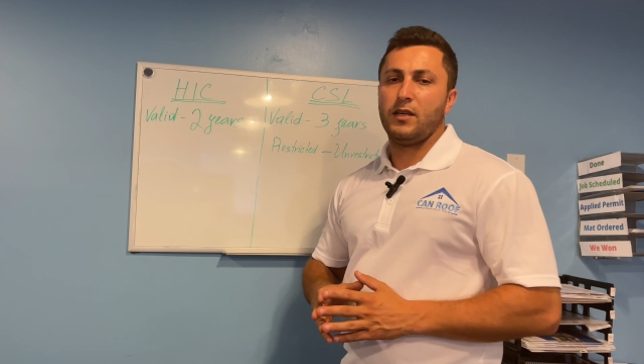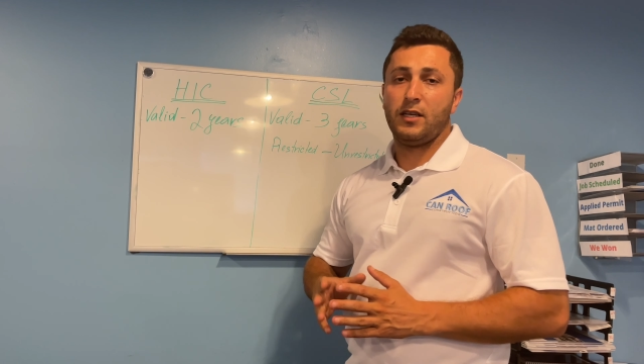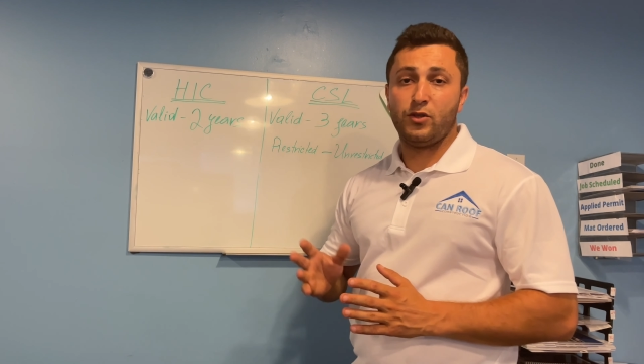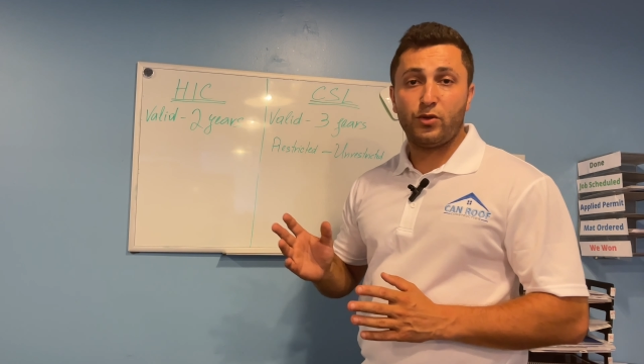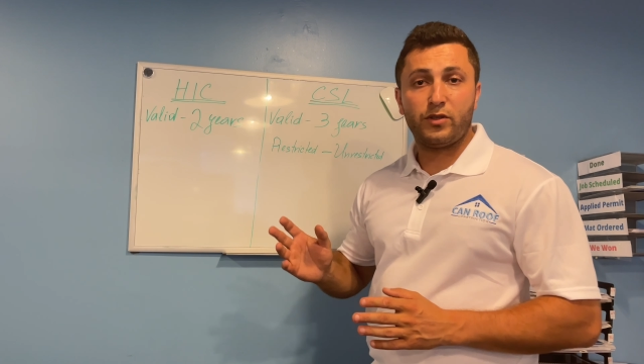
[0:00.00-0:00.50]

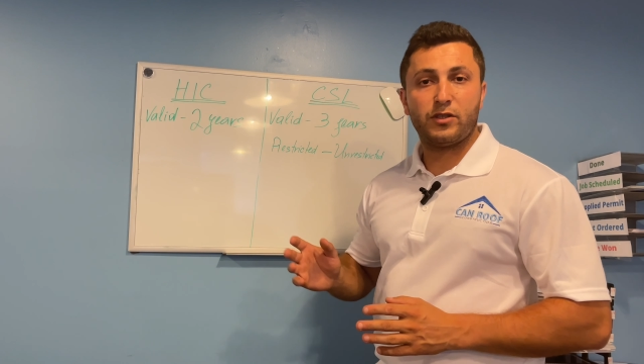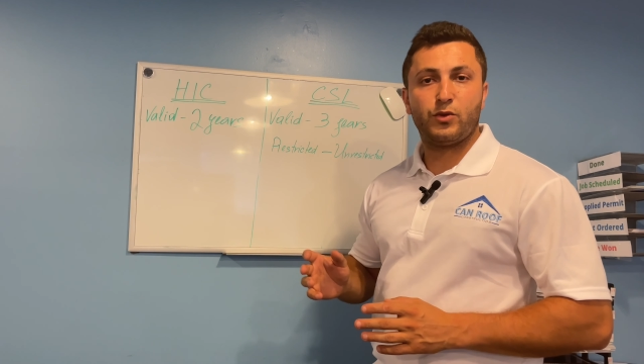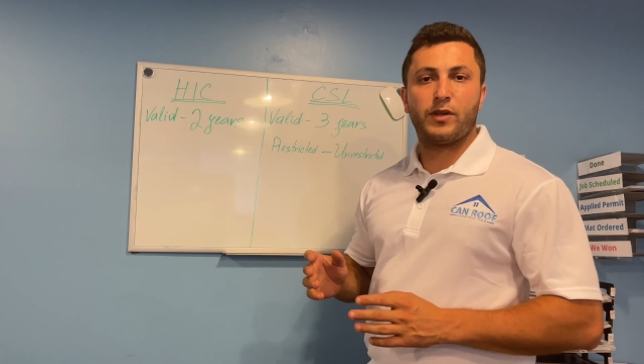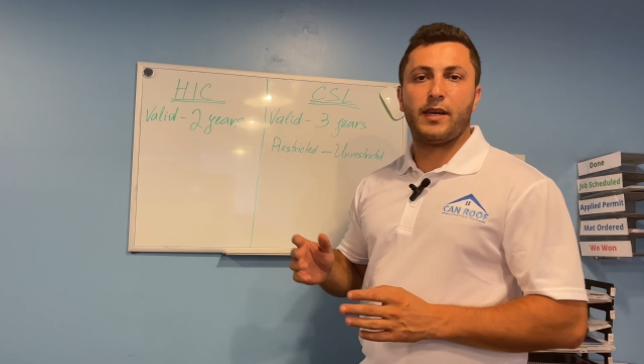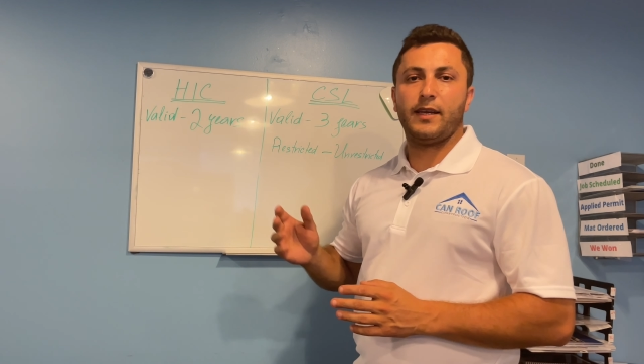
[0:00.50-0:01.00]
In order to
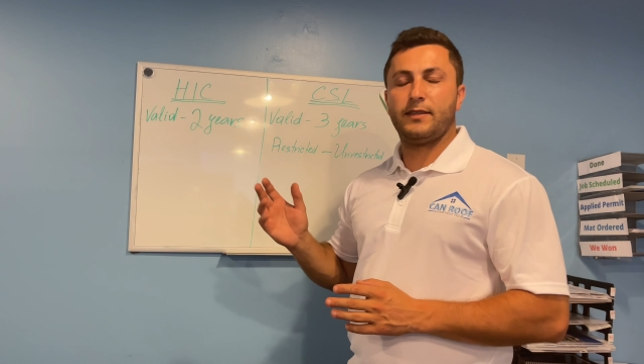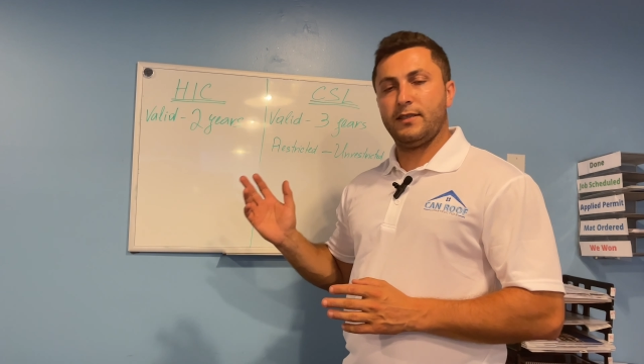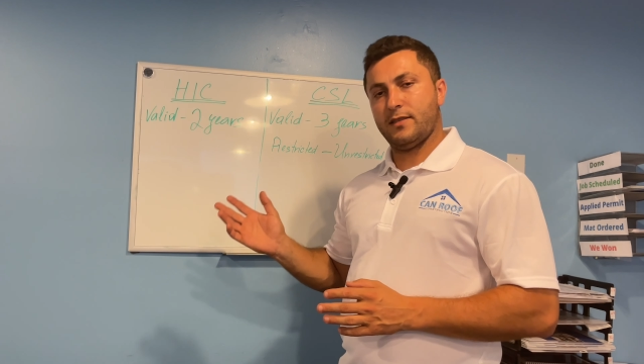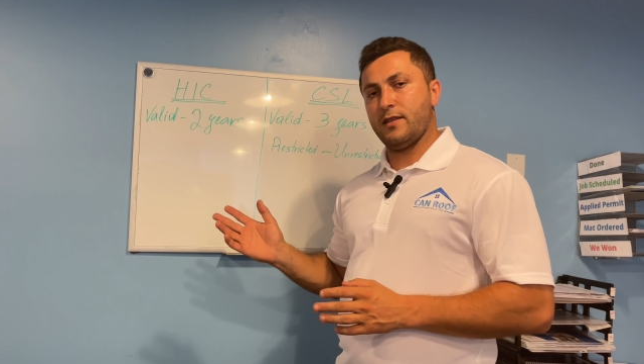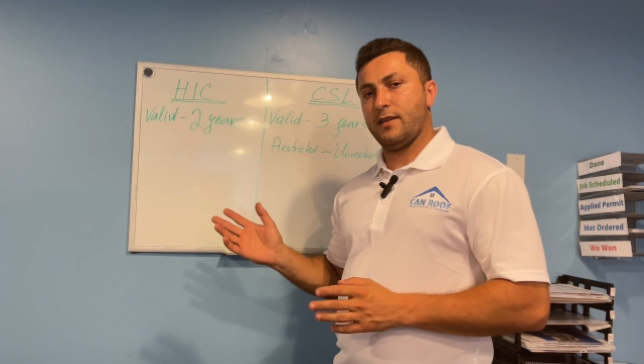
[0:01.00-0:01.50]
get
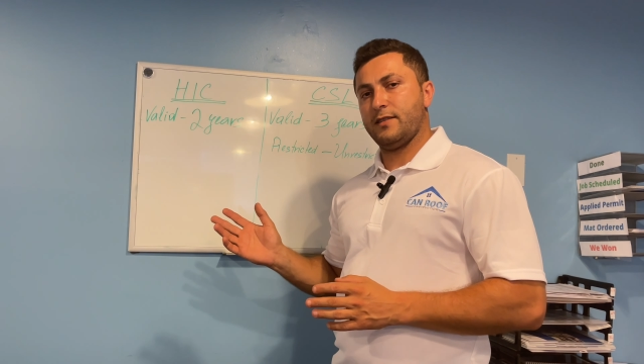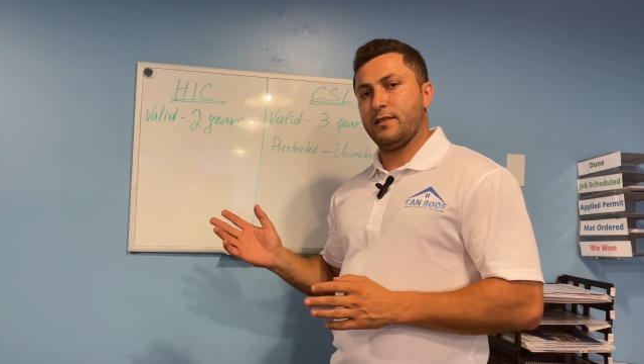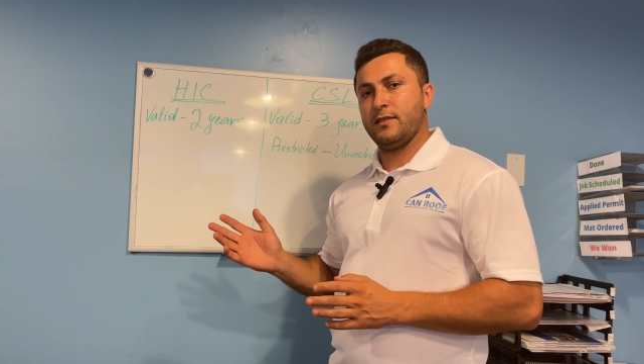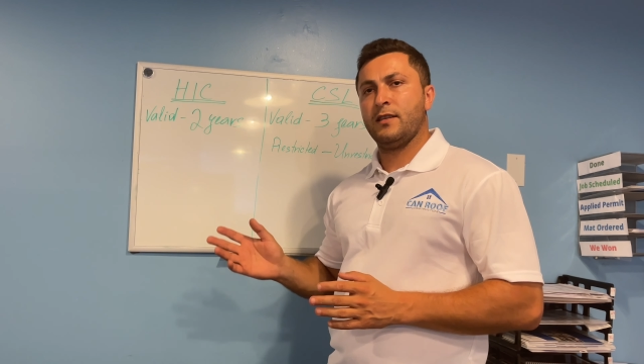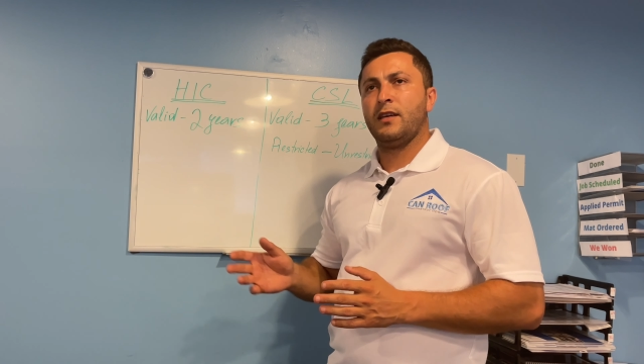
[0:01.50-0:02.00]
this
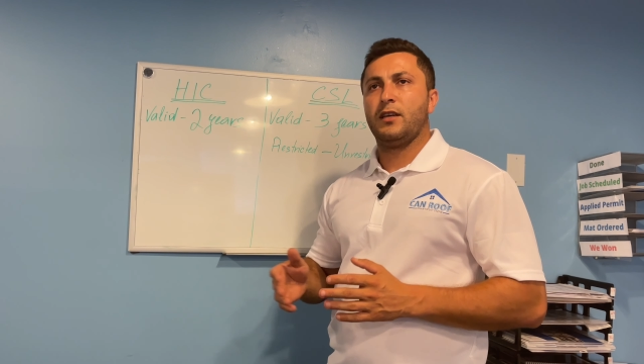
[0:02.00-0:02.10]
license,